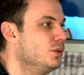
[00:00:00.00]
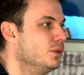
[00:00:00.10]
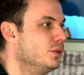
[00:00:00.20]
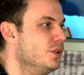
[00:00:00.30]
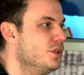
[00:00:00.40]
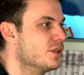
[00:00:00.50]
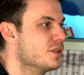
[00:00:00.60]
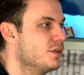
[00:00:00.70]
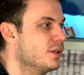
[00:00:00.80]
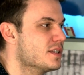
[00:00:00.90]
to
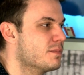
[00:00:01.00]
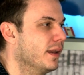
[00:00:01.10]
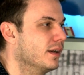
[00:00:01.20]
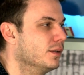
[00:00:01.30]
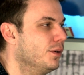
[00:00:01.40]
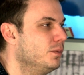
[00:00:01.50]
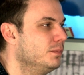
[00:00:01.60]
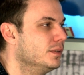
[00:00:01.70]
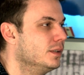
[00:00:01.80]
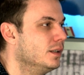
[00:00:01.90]
your students back
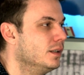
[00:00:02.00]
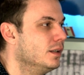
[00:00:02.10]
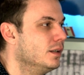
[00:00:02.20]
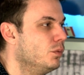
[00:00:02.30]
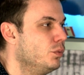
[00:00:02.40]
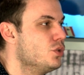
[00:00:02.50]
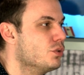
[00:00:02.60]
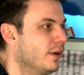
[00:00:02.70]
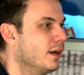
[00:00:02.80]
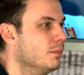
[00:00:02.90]
home?
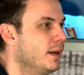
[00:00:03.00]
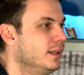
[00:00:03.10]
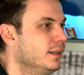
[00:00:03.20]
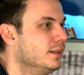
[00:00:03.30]
Would you recommend it?